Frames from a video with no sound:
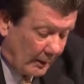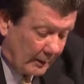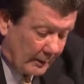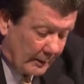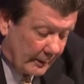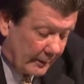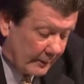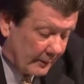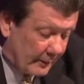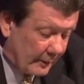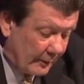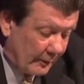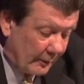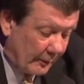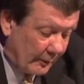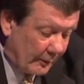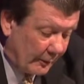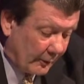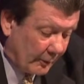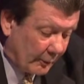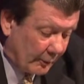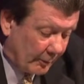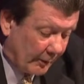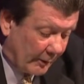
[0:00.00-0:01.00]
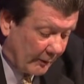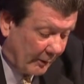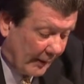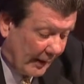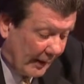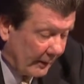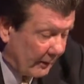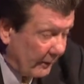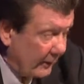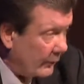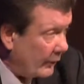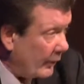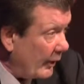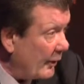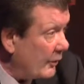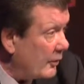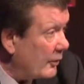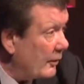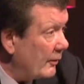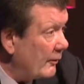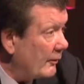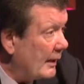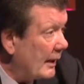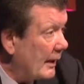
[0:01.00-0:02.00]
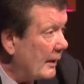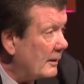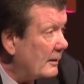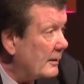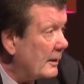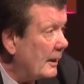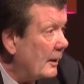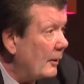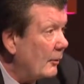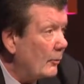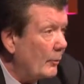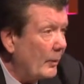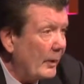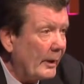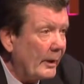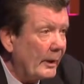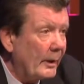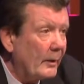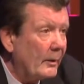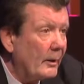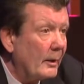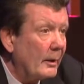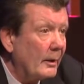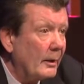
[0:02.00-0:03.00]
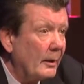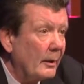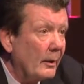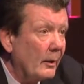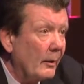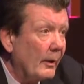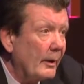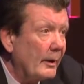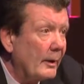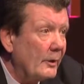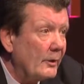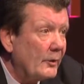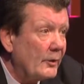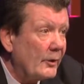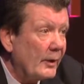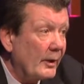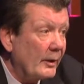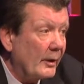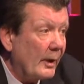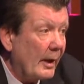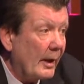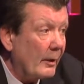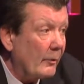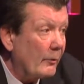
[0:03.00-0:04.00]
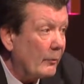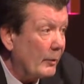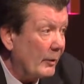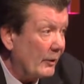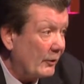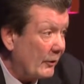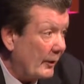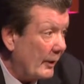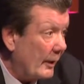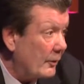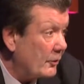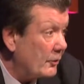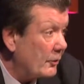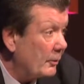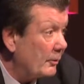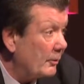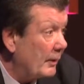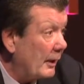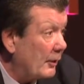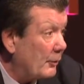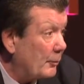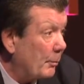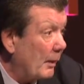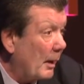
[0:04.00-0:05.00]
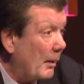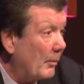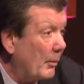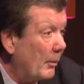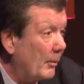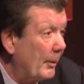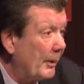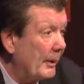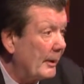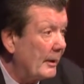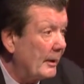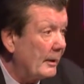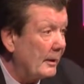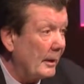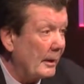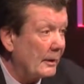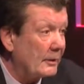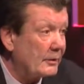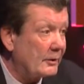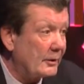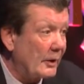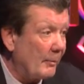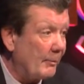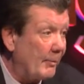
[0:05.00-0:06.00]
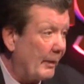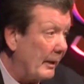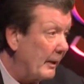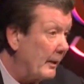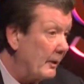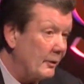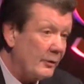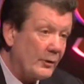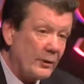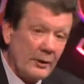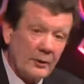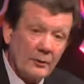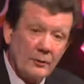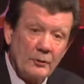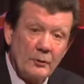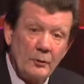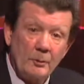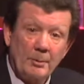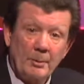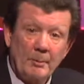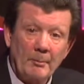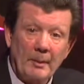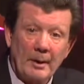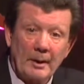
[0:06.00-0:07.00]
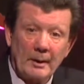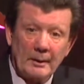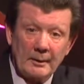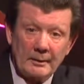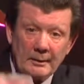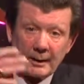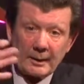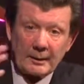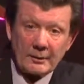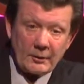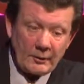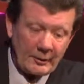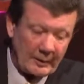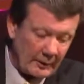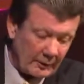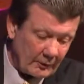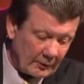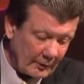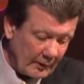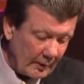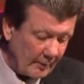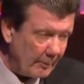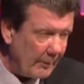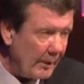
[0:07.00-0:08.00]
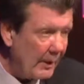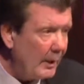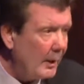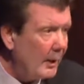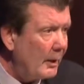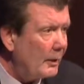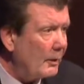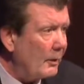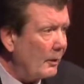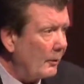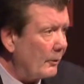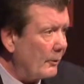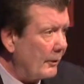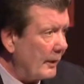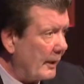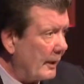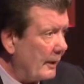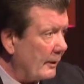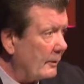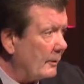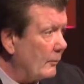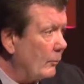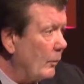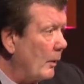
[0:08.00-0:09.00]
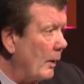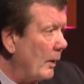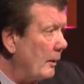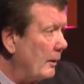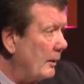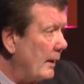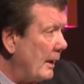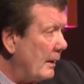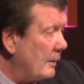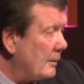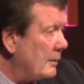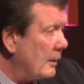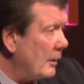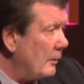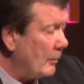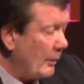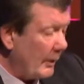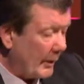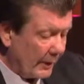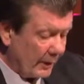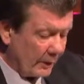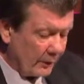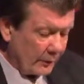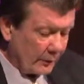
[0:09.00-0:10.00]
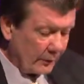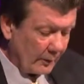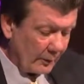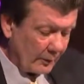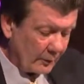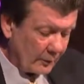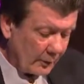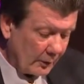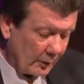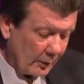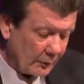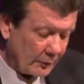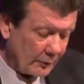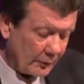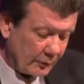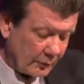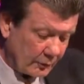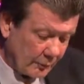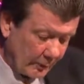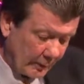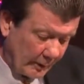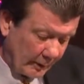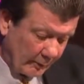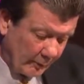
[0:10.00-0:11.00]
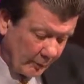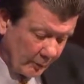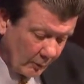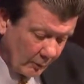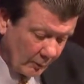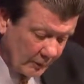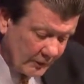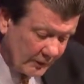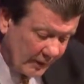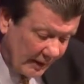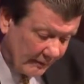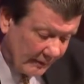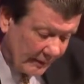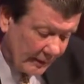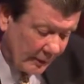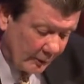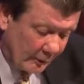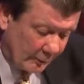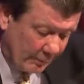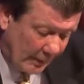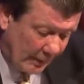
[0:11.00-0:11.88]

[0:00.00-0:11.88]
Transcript: Continue this revitalization of downtown Reading. I didn't see a lot of residential. That's probably the next step. I didn't see a supermarket. That's the next step, to get downtown Reading as close as 24/7 as